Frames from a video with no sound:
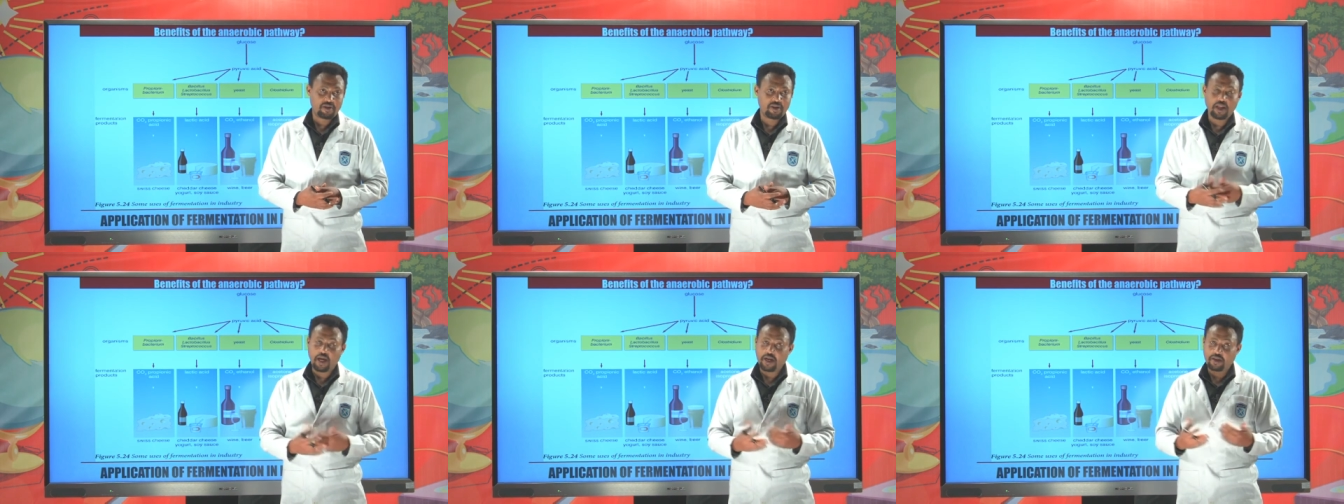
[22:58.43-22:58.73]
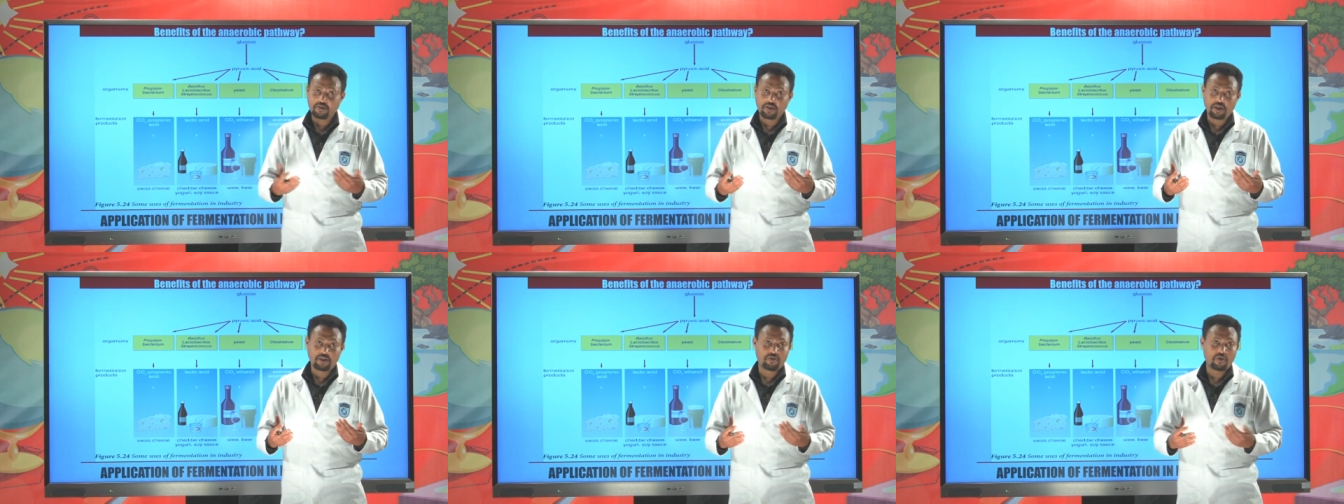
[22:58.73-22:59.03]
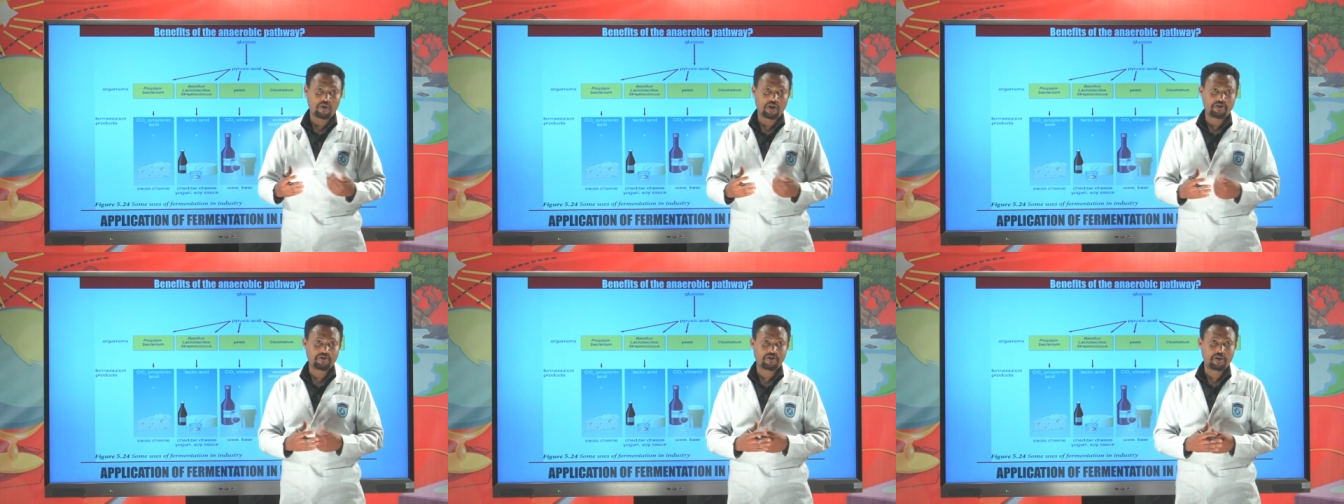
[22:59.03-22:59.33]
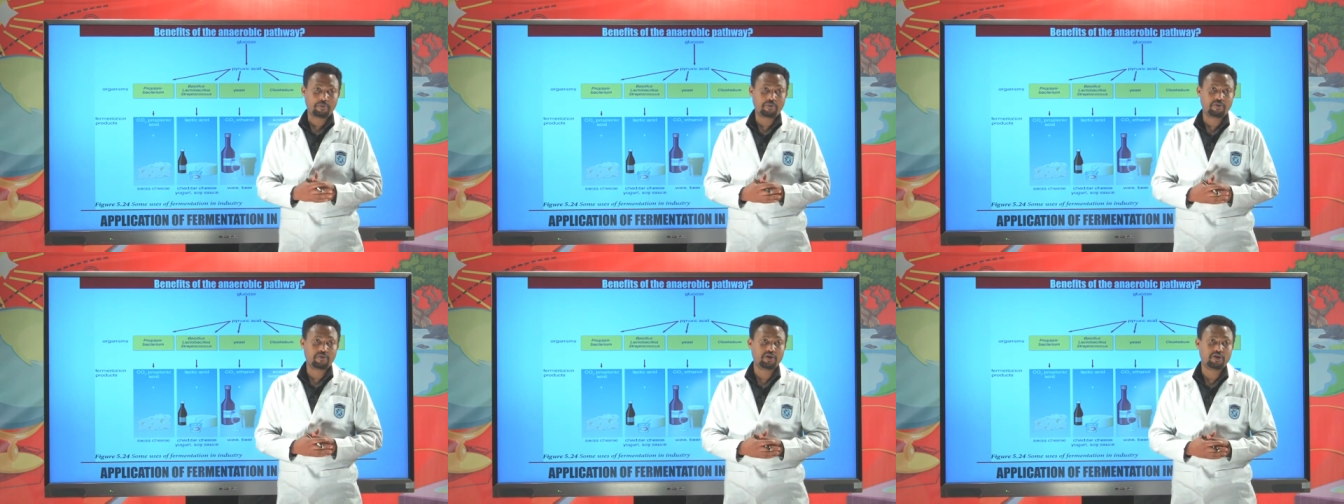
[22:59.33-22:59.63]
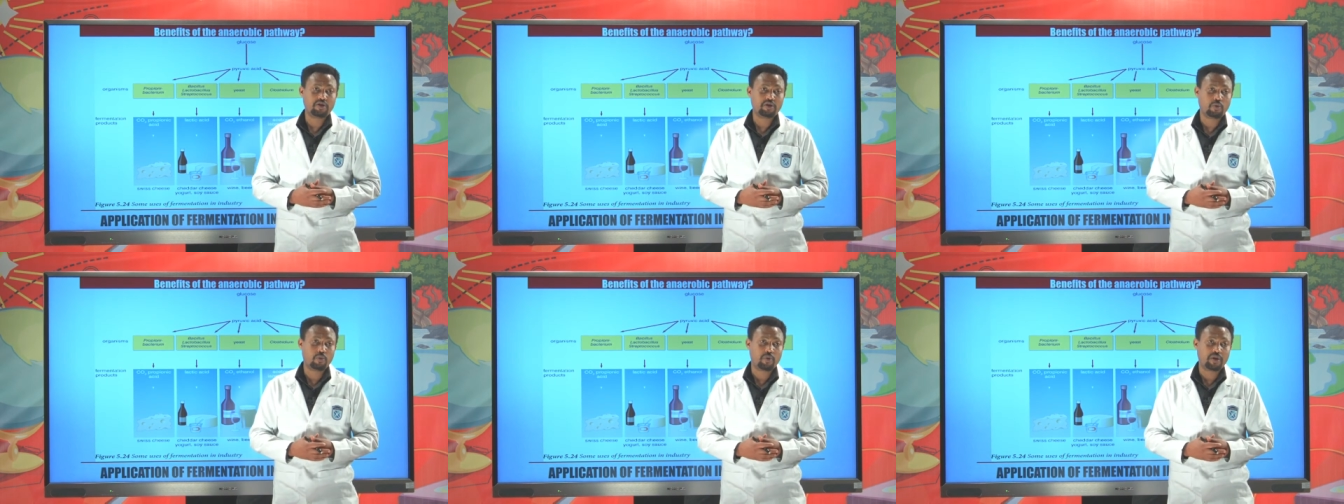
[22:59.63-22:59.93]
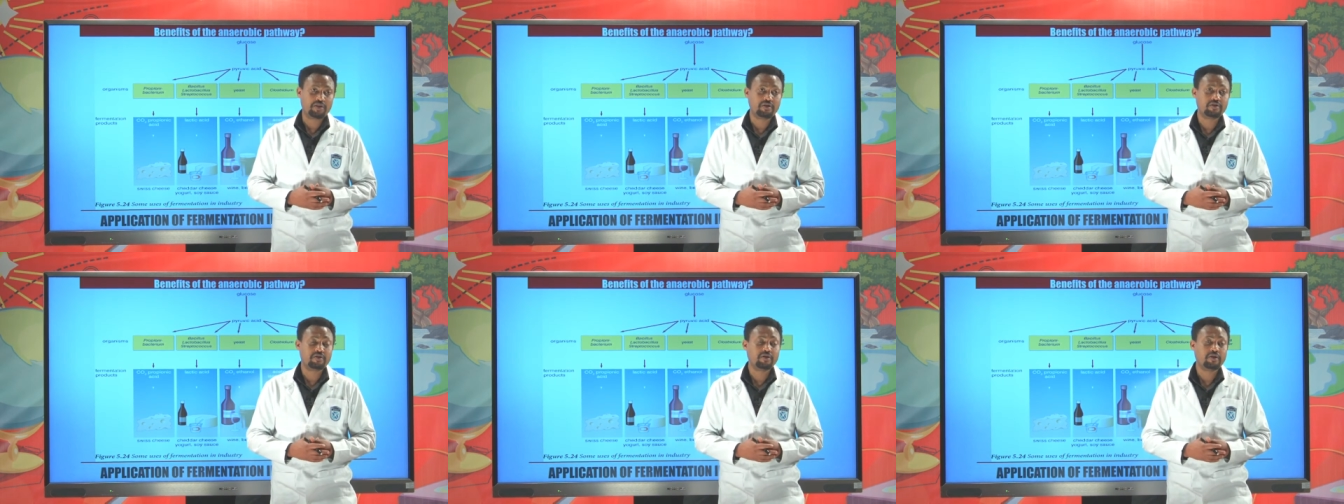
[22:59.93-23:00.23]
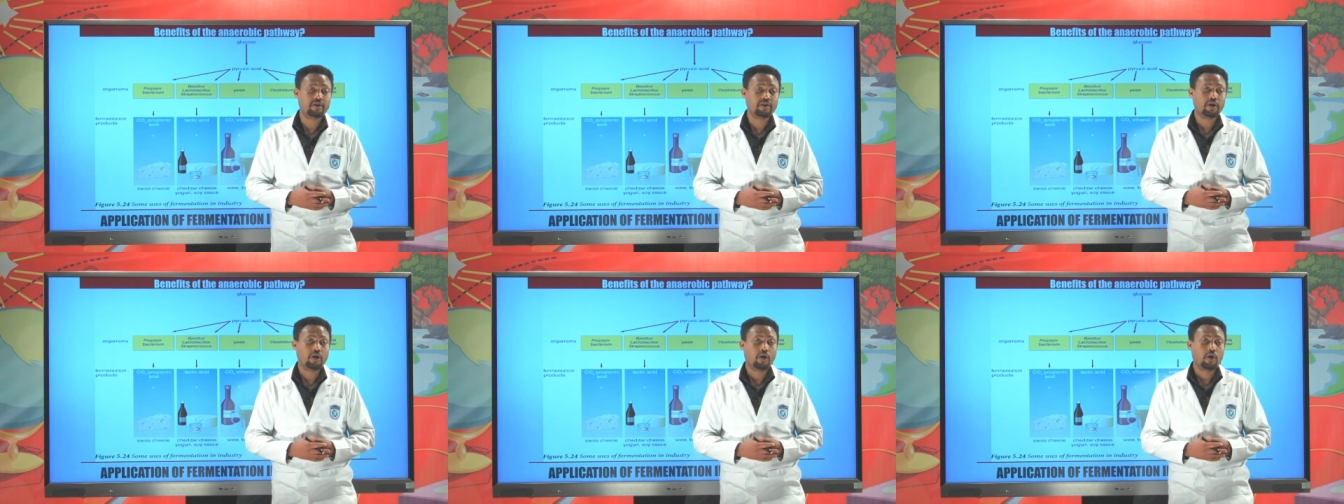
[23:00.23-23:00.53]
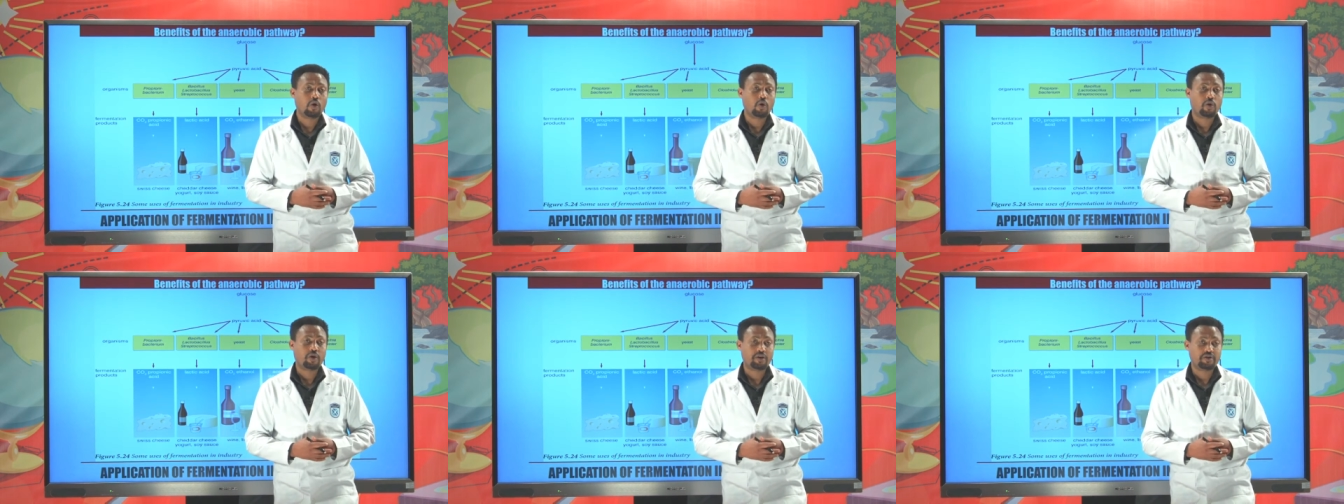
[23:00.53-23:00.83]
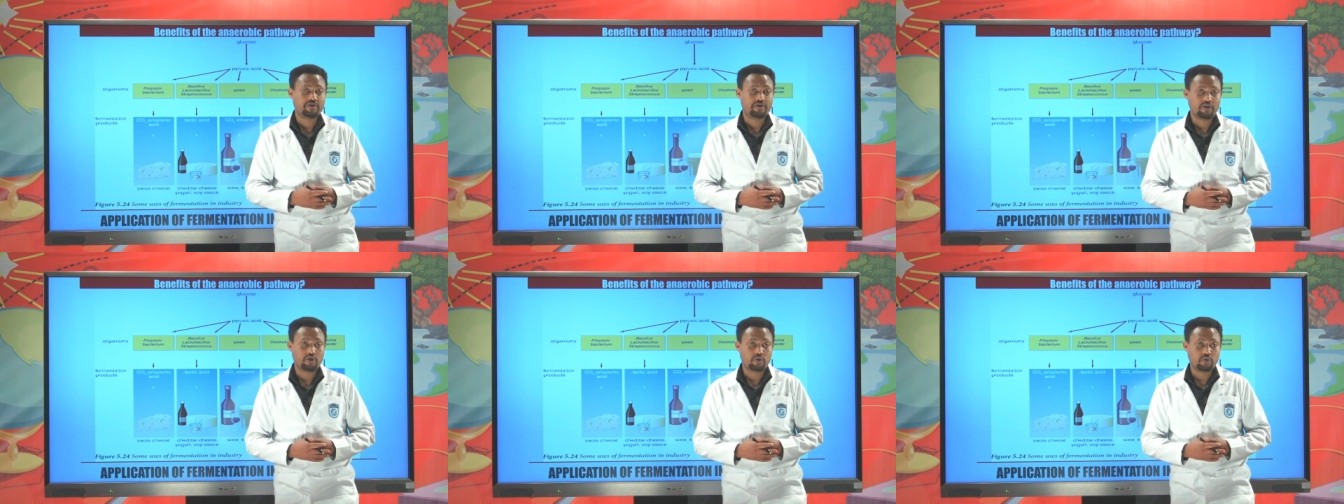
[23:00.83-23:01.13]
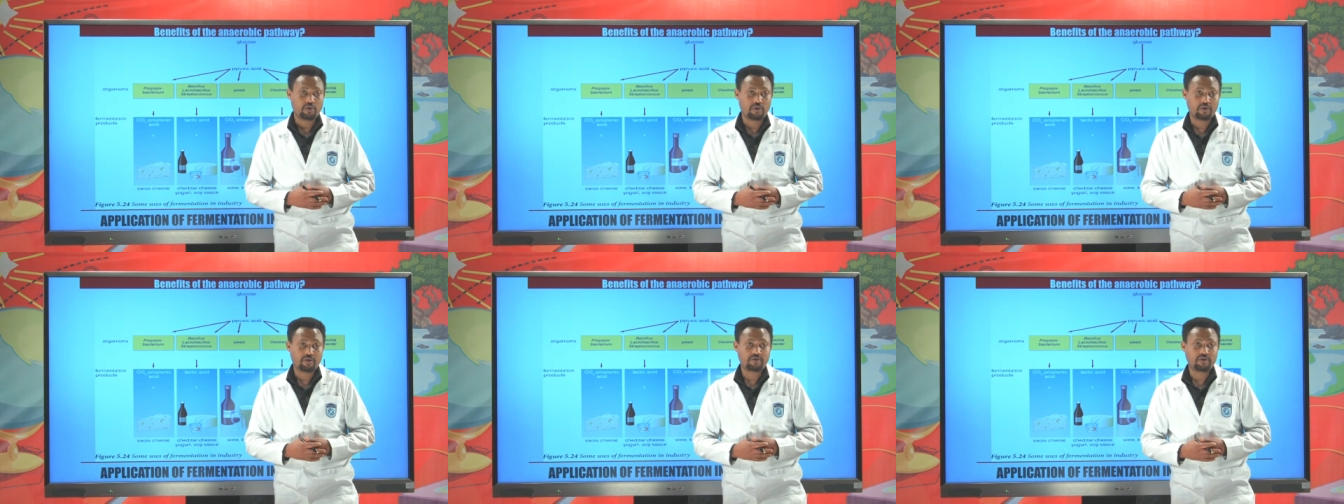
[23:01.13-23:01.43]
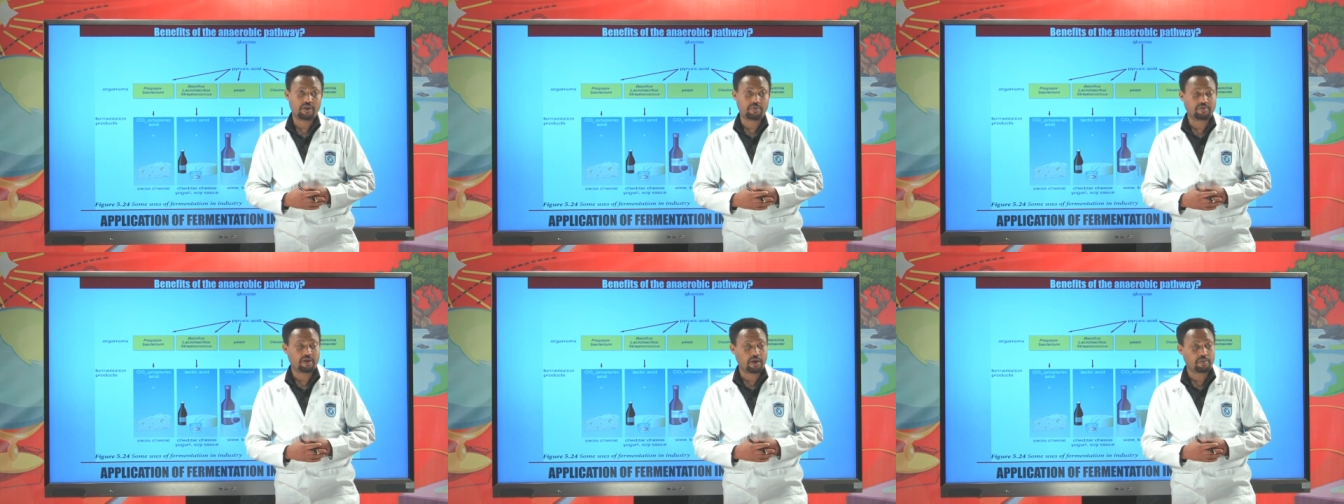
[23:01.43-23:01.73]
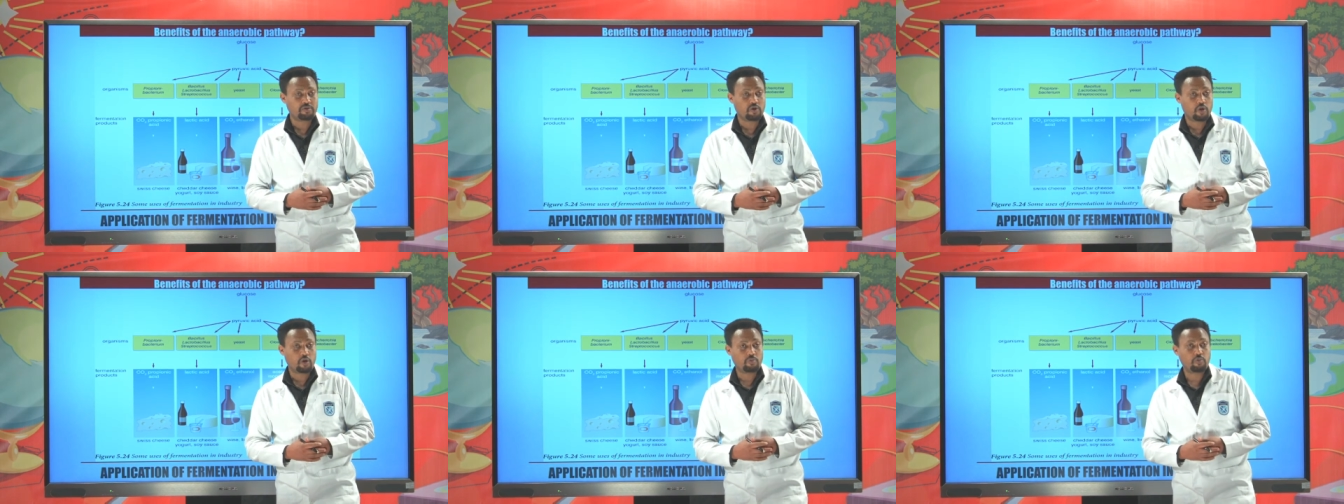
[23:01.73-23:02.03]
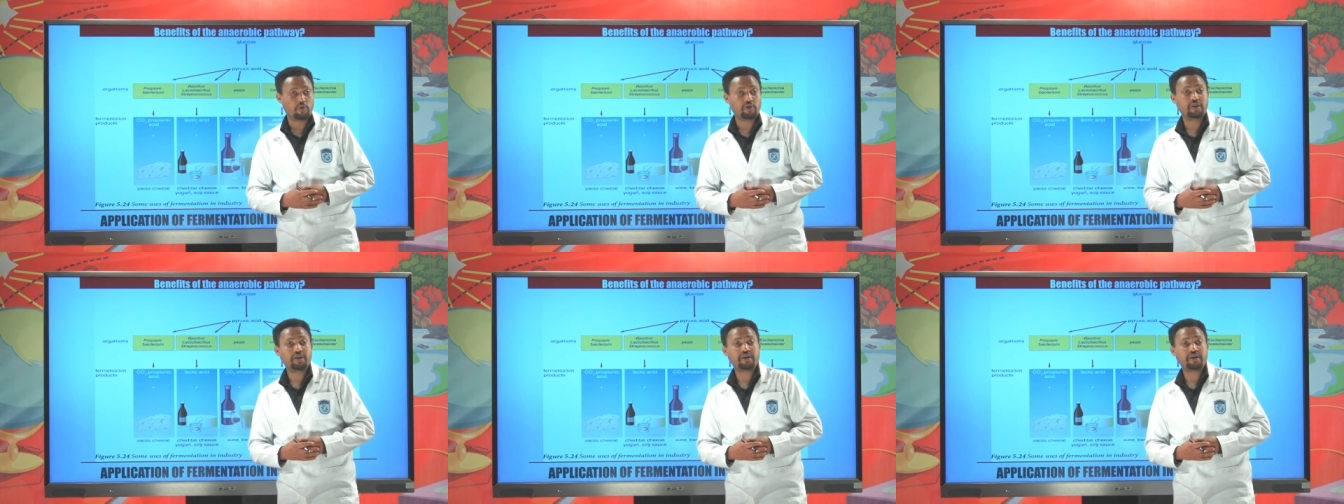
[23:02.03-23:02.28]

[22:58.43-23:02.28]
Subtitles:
Lactate, for example, is a waste or residual. Sometimes our body